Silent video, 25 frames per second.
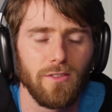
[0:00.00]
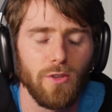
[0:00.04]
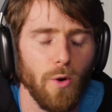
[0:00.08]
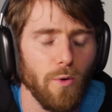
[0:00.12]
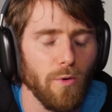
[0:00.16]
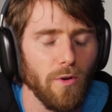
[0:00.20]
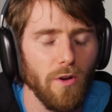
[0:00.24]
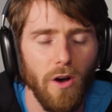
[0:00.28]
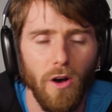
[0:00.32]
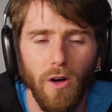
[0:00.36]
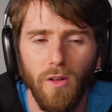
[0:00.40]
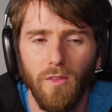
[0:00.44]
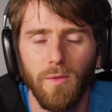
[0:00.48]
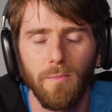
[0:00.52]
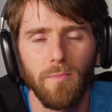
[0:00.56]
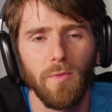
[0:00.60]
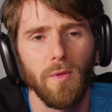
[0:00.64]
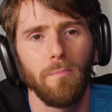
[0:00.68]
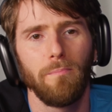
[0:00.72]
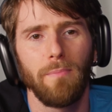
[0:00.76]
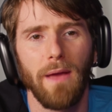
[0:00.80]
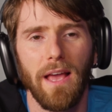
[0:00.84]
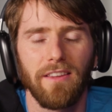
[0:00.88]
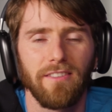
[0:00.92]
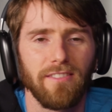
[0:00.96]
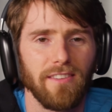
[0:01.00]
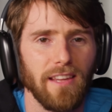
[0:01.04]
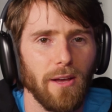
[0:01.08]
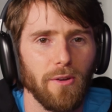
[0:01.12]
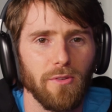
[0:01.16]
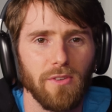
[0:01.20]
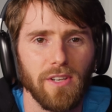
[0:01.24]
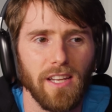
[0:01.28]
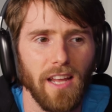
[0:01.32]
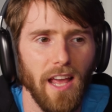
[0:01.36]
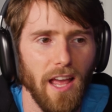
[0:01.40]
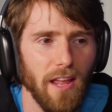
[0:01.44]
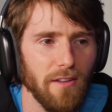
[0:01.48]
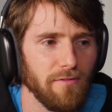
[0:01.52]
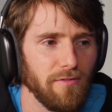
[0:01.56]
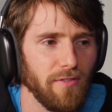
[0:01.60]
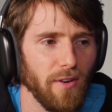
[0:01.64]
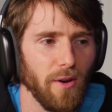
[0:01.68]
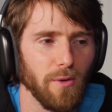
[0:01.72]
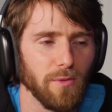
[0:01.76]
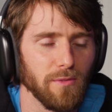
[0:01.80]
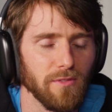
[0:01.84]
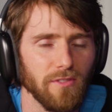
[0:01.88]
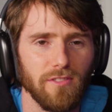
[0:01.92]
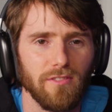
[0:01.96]
Don't call them the best-sounding
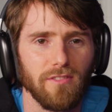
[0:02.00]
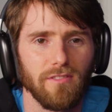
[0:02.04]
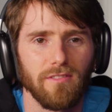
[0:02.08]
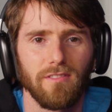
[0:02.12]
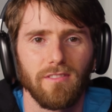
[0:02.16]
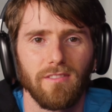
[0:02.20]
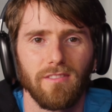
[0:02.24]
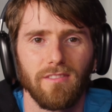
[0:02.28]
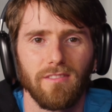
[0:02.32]
headphones.